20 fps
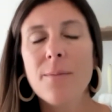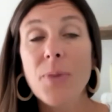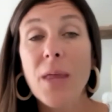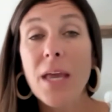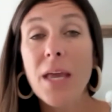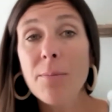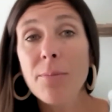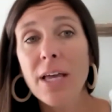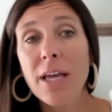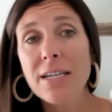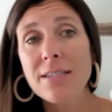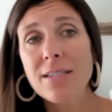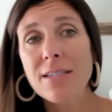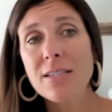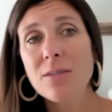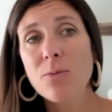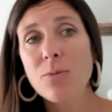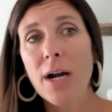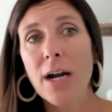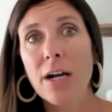in
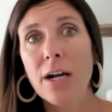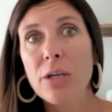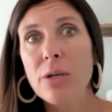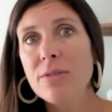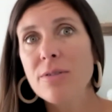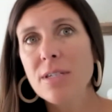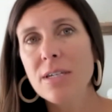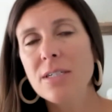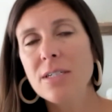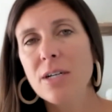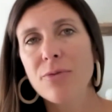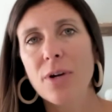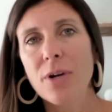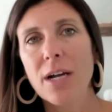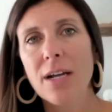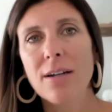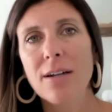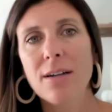places where you see different